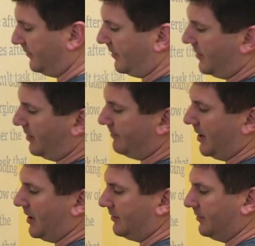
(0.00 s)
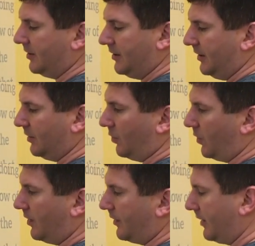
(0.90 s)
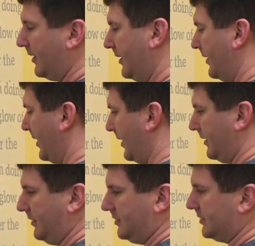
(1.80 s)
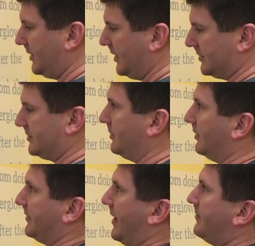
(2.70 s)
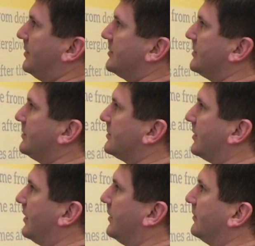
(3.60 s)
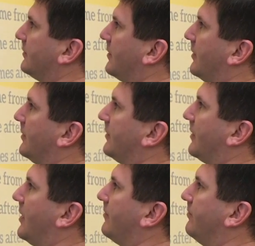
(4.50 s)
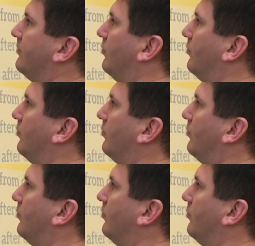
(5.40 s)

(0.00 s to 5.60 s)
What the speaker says: you start at the bottom, it'll work. You just can't see what's happening as good. So I like to start at the top,